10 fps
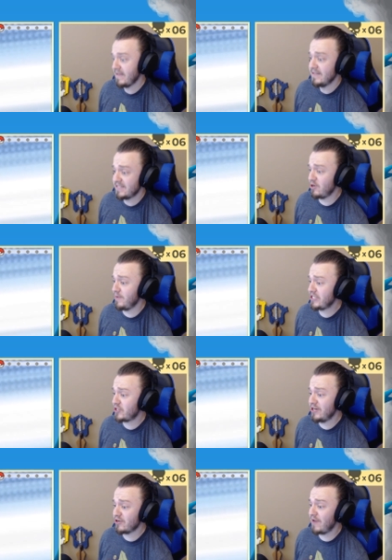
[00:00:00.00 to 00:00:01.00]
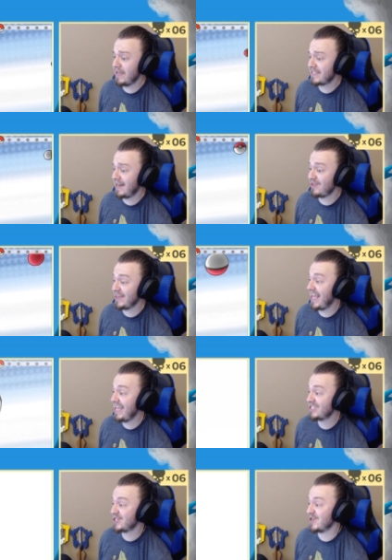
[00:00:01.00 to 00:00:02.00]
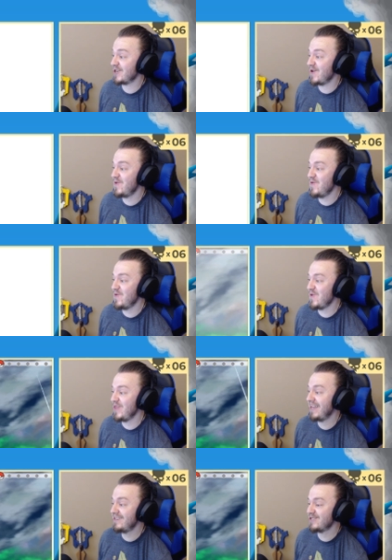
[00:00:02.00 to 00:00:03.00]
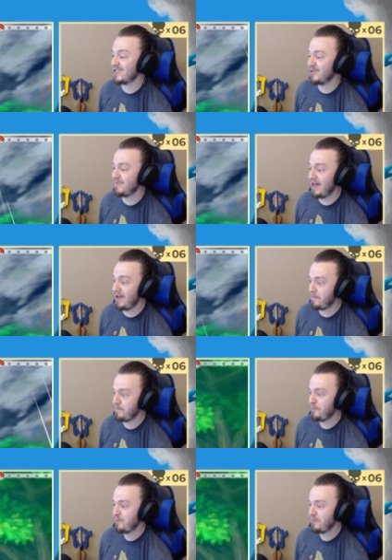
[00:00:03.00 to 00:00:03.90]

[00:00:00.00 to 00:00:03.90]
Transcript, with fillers: Secret Base Trainer Greg sent out Lantern. Ooh, Lantern's a good man.